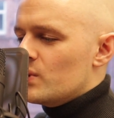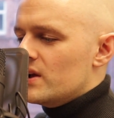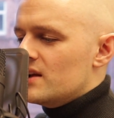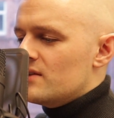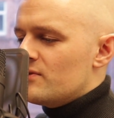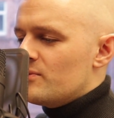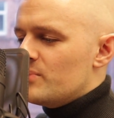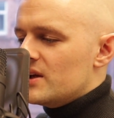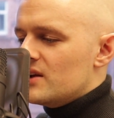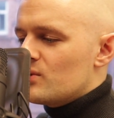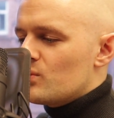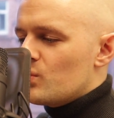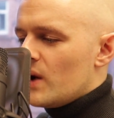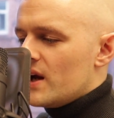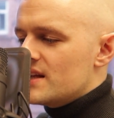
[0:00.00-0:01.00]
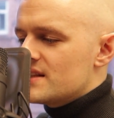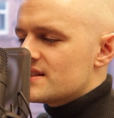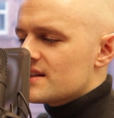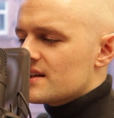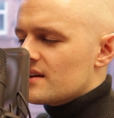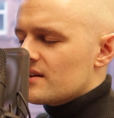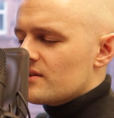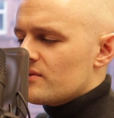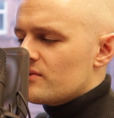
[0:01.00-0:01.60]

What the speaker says: We've been waiting